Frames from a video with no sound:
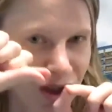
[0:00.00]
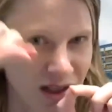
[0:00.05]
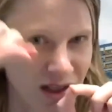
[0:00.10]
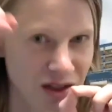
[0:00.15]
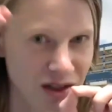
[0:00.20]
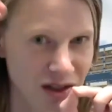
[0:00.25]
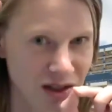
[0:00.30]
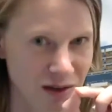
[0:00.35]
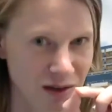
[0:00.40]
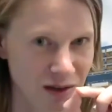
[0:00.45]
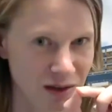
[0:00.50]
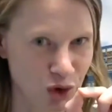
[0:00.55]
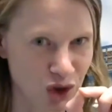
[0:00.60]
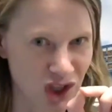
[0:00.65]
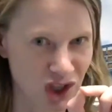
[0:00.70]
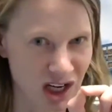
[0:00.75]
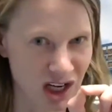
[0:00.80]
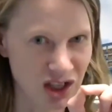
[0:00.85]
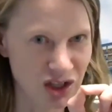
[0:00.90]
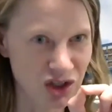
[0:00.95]
sensitive to
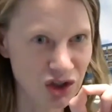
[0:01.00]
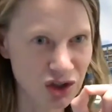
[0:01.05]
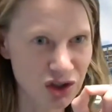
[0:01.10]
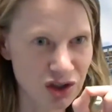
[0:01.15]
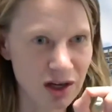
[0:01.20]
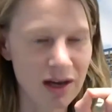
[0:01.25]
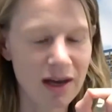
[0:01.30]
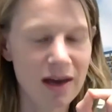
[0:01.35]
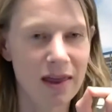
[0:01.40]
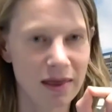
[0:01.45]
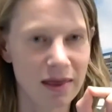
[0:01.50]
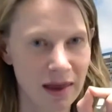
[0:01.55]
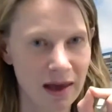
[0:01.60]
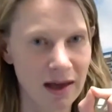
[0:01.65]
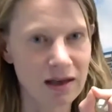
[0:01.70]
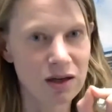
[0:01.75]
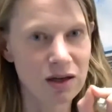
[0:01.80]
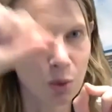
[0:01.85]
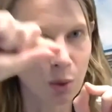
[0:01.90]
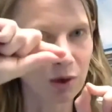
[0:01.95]
change,
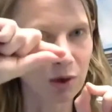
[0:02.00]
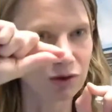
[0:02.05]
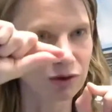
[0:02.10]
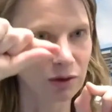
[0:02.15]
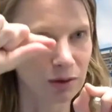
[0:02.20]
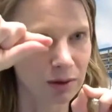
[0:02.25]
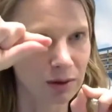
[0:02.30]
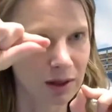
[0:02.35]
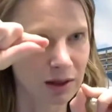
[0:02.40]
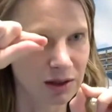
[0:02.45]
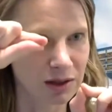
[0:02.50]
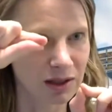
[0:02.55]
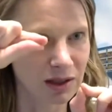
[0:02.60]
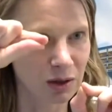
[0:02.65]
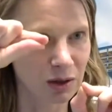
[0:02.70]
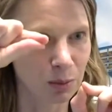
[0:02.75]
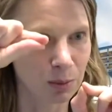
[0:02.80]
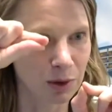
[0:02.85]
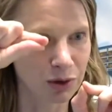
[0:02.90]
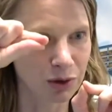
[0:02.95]
then you want to look at a
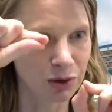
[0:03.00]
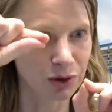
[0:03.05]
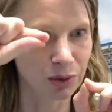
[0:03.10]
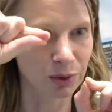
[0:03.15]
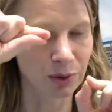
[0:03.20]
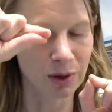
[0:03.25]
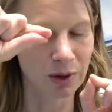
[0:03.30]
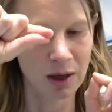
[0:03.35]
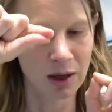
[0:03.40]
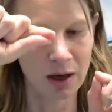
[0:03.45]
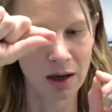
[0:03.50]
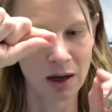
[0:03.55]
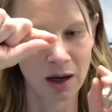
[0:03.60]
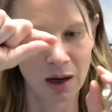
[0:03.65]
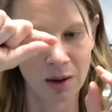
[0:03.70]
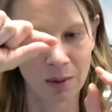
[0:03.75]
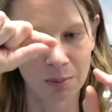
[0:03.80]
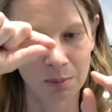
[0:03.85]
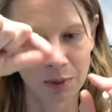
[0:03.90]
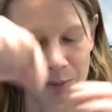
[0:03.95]
single muscle.
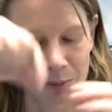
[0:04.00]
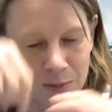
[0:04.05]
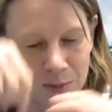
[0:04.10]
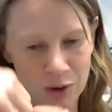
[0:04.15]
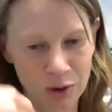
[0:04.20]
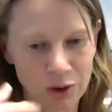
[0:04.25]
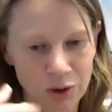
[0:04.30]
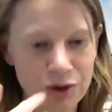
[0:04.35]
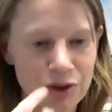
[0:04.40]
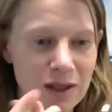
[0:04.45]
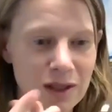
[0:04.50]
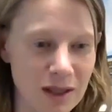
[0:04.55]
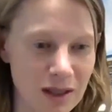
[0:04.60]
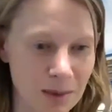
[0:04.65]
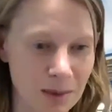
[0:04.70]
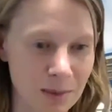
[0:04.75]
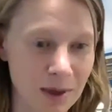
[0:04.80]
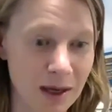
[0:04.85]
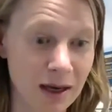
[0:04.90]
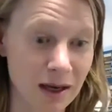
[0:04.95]
But because the
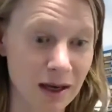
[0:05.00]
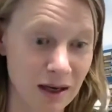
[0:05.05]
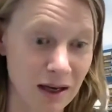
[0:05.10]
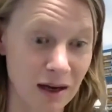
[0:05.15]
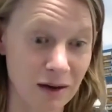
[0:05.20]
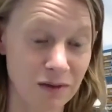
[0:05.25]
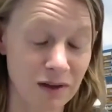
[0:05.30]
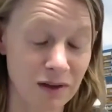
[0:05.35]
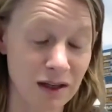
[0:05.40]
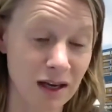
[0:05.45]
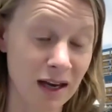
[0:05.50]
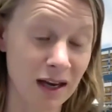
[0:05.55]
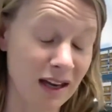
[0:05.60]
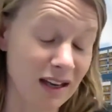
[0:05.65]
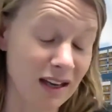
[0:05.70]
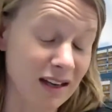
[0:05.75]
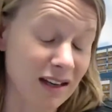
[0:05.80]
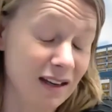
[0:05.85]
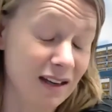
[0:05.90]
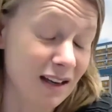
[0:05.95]
EMA and the FDA,
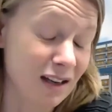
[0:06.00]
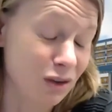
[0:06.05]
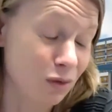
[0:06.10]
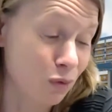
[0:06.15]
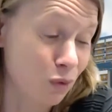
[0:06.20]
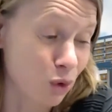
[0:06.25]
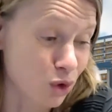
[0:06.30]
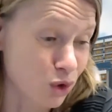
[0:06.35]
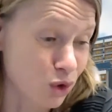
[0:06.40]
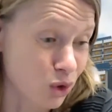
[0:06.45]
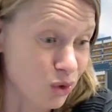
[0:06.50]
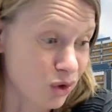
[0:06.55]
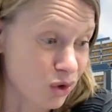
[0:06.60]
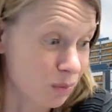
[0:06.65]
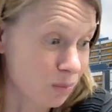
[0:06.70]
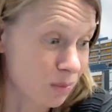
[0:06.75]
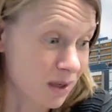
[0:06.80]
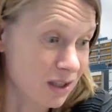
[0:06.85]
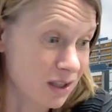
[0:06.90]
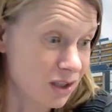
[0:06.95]
and in the end, of course, also the
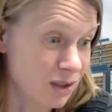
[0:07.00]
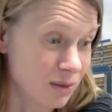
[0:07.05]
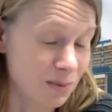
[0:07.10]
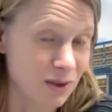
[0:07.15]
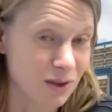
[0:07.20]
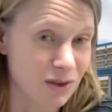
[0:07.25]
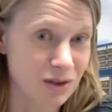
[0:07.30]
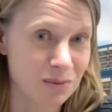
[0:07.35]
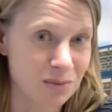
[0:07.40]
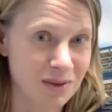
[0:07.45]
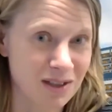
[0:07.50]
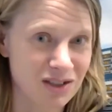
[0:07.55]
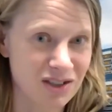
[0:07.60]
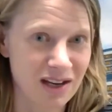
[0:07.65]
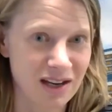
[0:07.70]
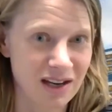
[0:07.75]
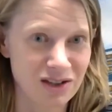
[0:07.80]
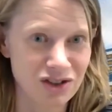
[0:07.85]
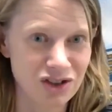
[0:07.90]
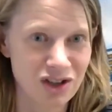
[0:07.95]
patients, because it makes
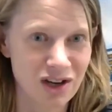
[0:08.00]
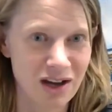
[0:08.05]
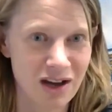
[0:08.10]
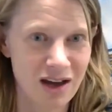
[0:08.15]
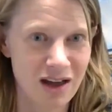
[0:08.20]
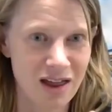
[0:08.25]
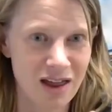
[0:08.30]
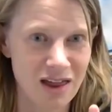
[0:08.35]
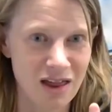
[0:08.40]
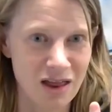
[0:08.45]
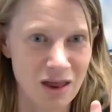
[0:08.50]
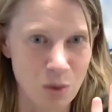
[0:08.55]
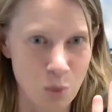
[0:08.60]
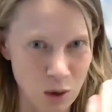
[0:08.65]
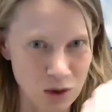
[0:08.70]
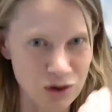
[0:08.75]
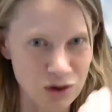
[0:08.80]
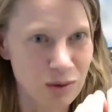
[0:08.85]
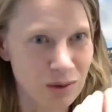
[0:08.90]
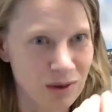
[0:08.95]
sense,
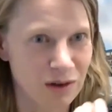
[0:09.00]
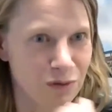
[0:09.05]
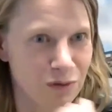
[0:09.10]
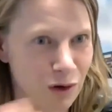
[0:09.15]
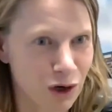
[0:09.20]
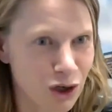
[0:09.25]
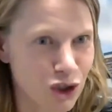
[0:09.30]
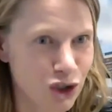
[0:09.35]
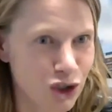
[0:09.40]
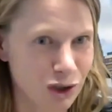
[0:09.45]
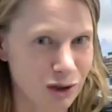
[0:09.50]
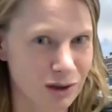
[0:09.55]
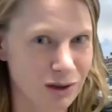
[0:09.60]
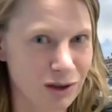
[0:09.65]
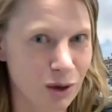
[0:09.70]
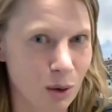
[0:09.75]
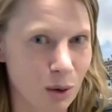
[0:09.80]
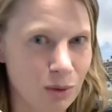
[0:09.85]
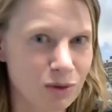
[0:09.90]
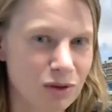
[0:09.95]
want to look at function,
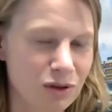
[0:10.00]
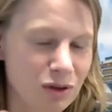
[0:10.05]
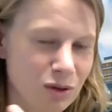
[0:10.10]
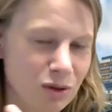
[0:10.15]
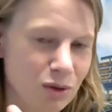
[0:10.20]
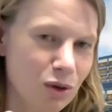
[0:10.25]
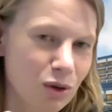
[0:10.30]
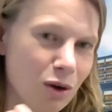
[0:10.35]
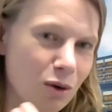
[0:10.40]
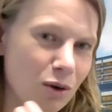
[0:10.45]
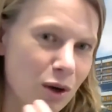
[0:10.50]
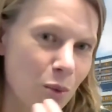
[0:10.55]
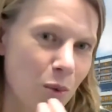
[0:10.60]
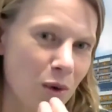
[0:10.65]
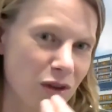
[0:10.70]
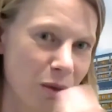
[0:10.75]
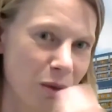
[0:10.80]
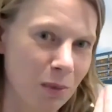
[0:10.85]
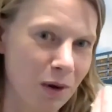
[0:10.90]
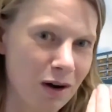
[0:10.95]
you not only
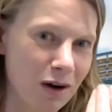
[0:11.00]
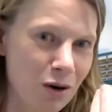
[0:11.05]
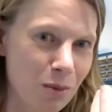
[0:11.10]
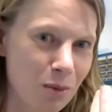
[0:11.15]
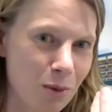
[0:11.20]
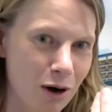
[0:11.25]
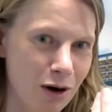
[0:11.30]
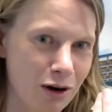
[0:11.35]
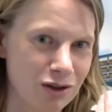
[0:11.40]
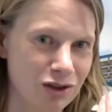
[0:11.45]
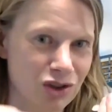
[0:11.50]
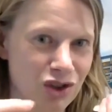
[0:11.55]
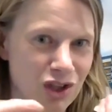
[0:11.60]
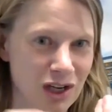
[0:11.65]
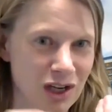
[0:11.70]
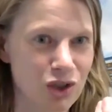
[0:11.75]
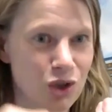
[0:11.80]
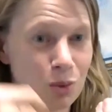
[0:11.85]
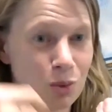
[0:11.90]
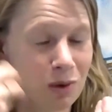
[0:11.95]
want the biomarker to
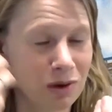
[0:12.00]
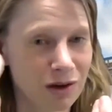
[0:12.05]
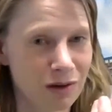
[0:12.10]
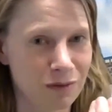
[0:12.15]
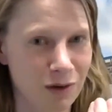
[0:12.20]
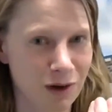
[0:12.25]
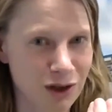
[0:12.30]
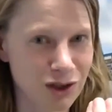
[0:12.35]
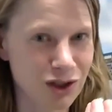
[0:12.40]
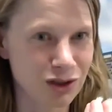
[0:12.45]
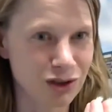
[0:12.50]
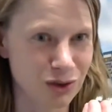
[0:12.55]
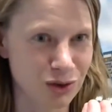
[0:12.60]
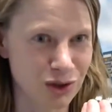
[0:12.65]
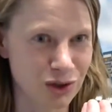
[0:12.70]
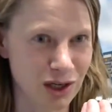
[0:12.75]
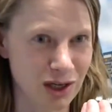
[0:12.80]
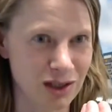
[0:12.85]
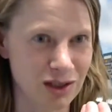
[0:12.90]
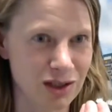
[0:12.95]
change, you want the function to
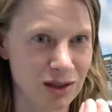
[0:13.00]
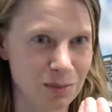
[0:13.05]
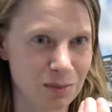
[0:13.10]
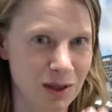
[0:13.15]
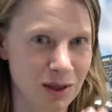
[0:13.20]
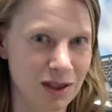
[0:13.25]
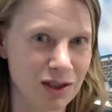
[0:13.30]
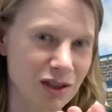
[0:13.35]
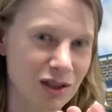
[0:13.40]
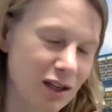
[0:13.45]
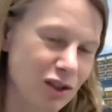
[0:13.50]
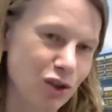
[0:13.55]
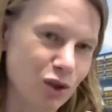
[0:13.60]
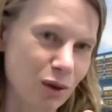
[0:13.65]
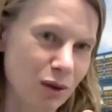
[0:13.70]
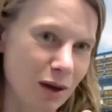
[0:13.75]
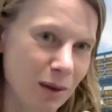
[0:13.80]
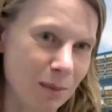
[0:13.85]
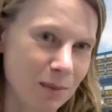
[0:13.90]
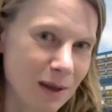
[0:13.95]
change. It makes sense
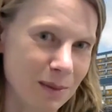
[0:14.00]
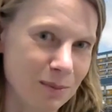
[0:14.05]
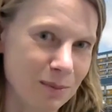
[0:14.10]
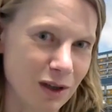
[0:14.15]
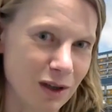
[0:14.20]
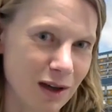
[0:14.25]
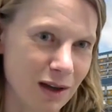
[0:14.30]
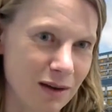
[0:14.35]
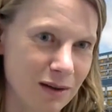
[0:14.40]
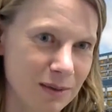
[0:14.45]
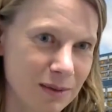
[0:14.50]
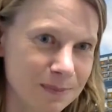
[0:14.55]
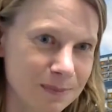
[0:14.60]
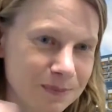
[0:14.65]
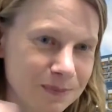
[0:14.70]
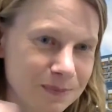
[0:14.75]
to lump them together.